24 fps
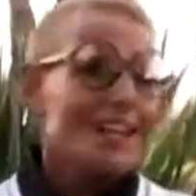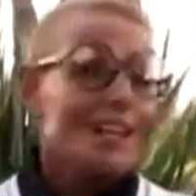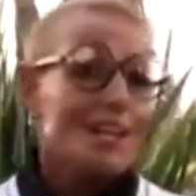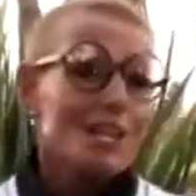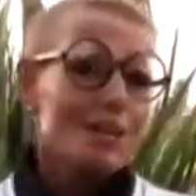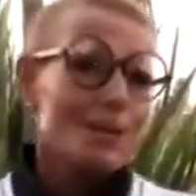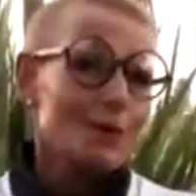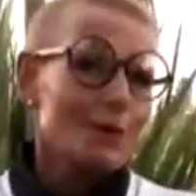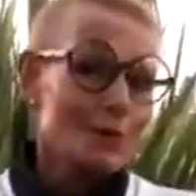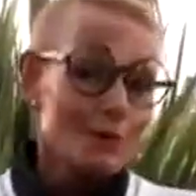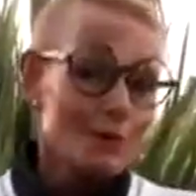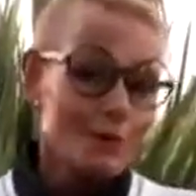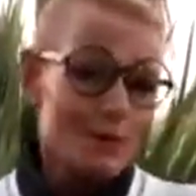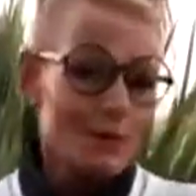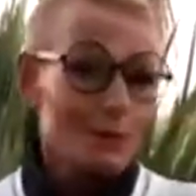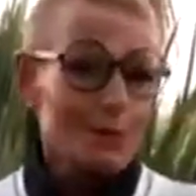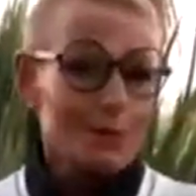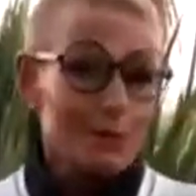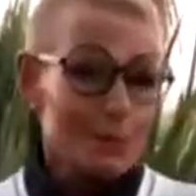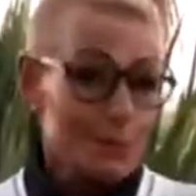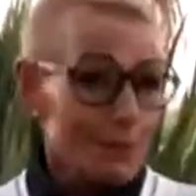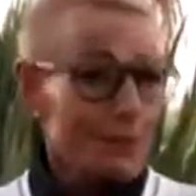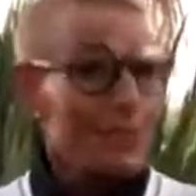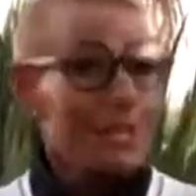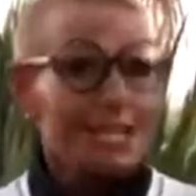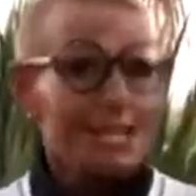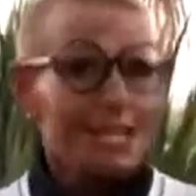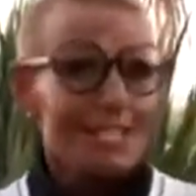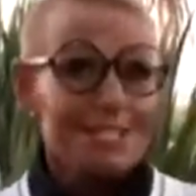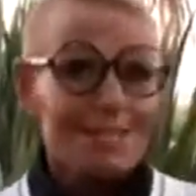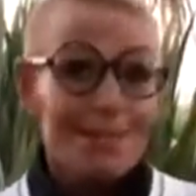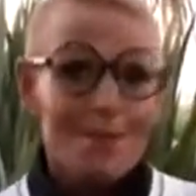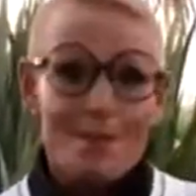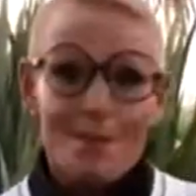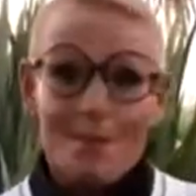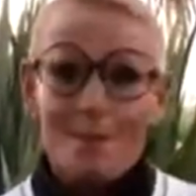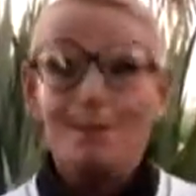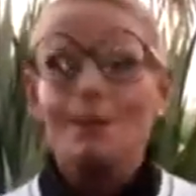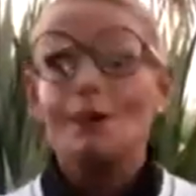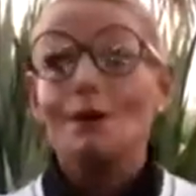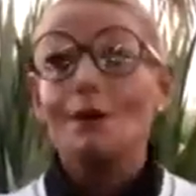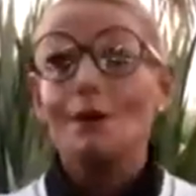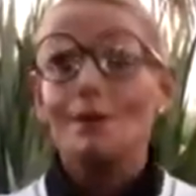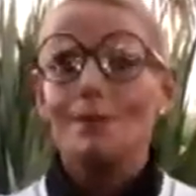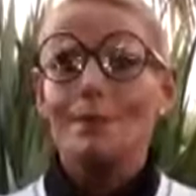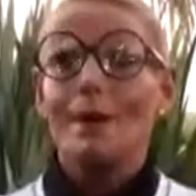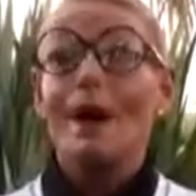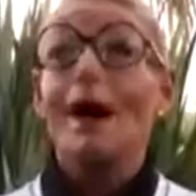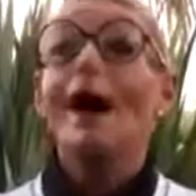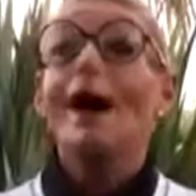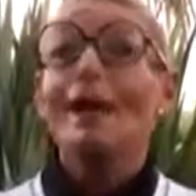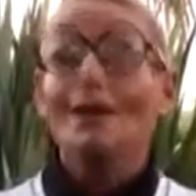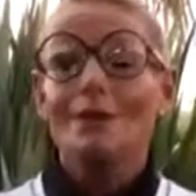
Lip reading: You want to build a bridge so people want to buy